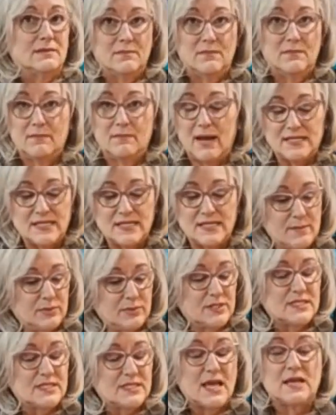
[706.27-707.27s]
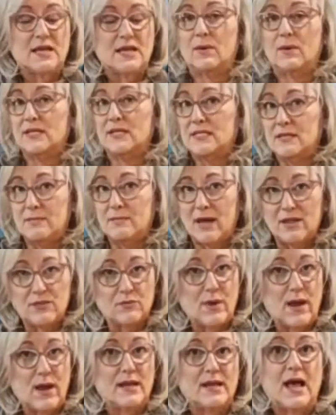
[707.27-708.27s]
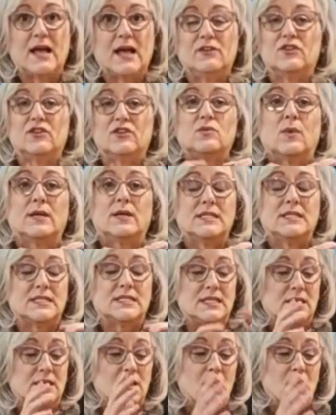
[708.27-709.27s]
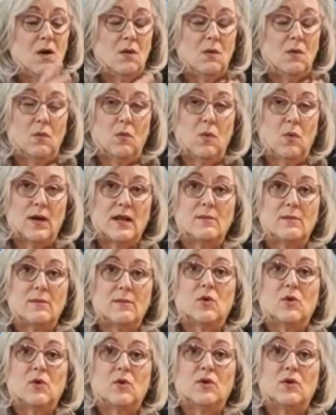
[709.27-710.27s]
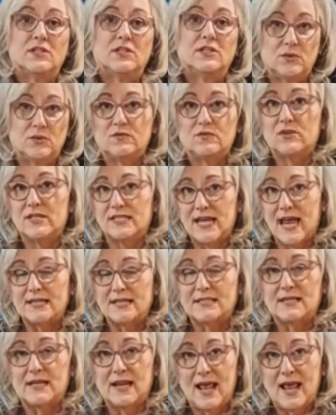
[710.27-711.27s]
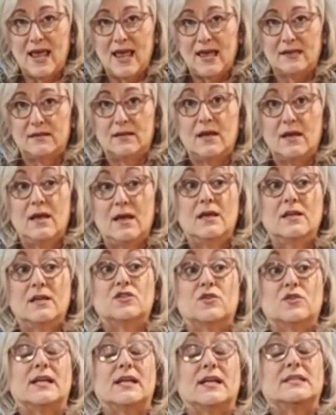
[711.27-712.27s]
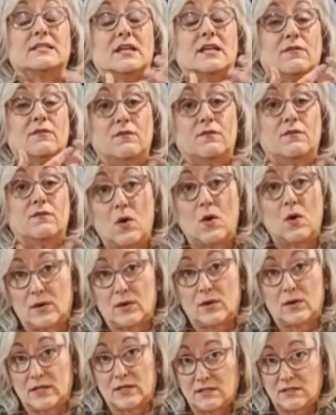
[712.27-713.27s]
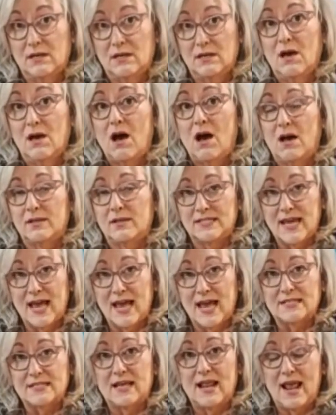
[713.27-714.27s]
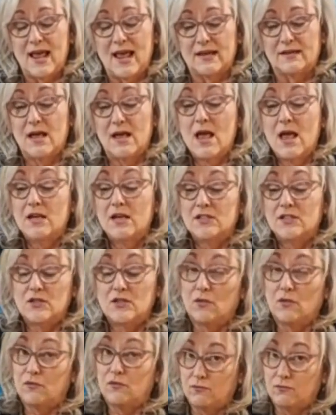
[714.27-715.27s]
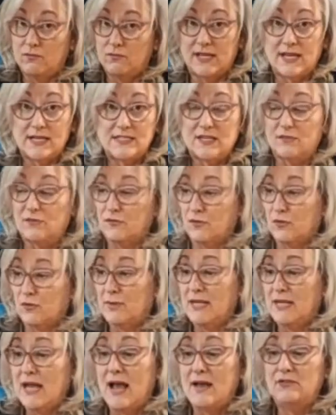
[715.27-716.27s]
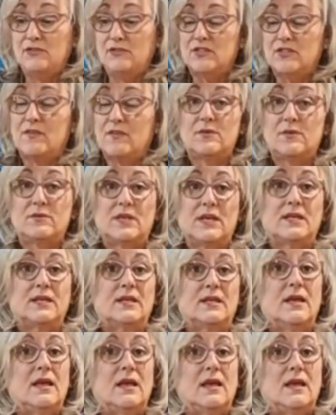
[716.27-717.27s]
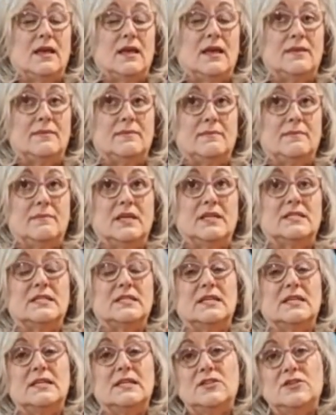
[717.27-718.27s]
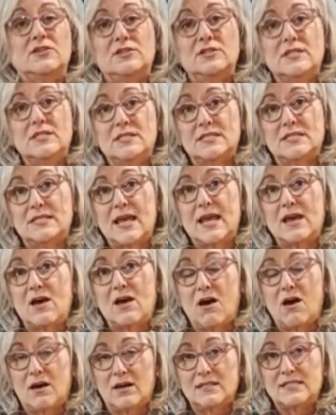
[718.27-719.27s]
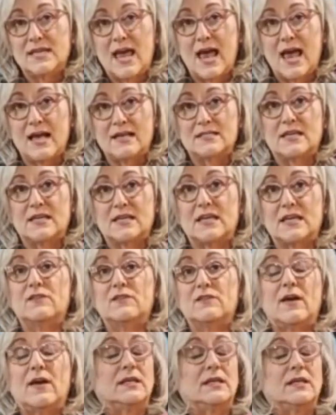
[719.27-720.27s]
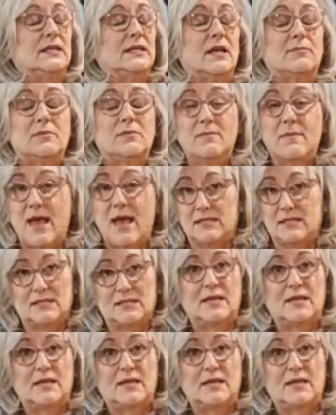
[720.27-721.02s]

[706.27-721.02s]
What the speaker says: my templates. I don't want to see my thread. I just want to see what I'm going to use for the task at hand so that I stay focused on the task at hand. So, like I said, for me, I've just found that it's easier to stay on task if I clean up the mess,